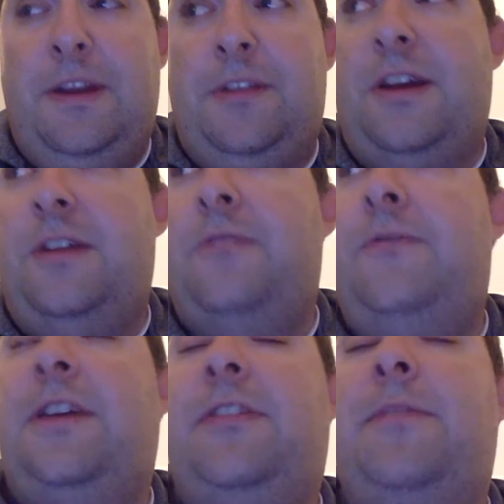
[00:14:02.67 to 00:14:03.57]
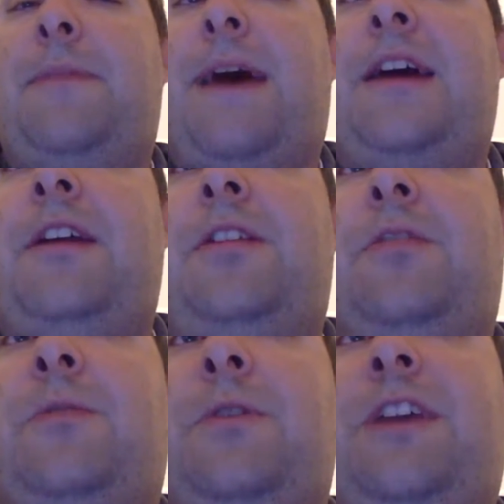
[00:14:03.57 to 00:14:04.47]
another guy who could fix the back end of
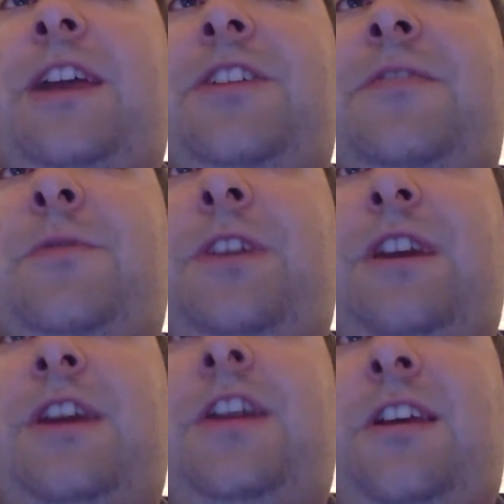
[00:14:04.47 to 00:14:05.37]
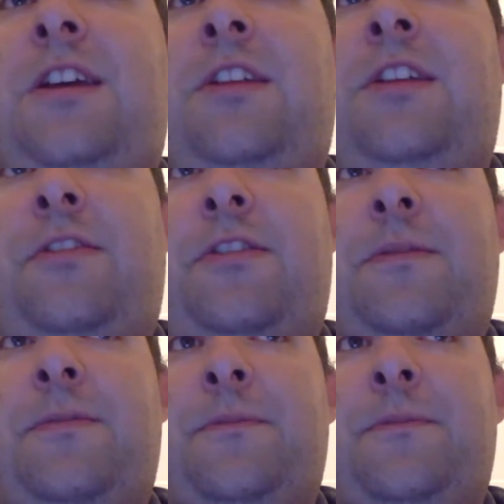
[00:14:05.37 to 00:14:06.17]
the rotation for the Indians,